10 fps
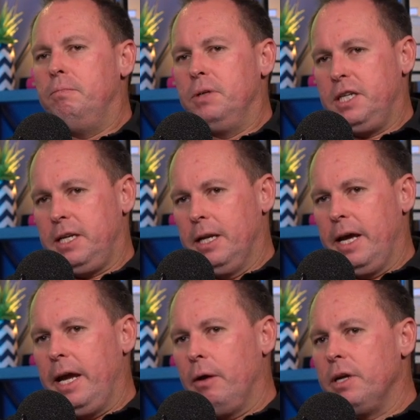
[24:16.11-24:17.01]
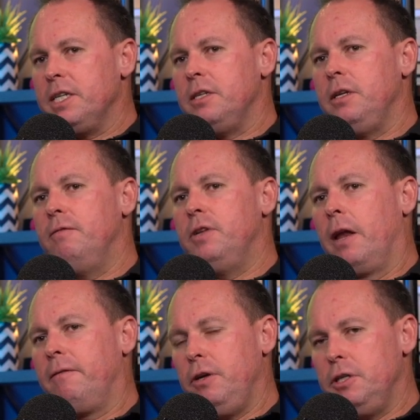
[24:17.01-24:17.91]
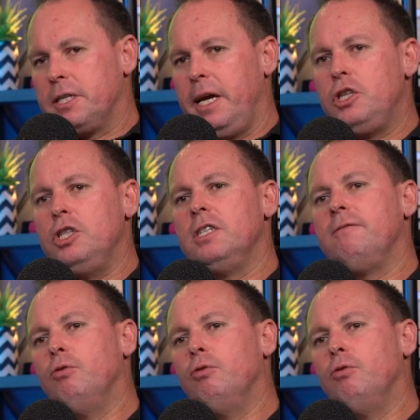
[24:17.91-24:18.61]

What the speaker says: particular areas and you've done a few sketches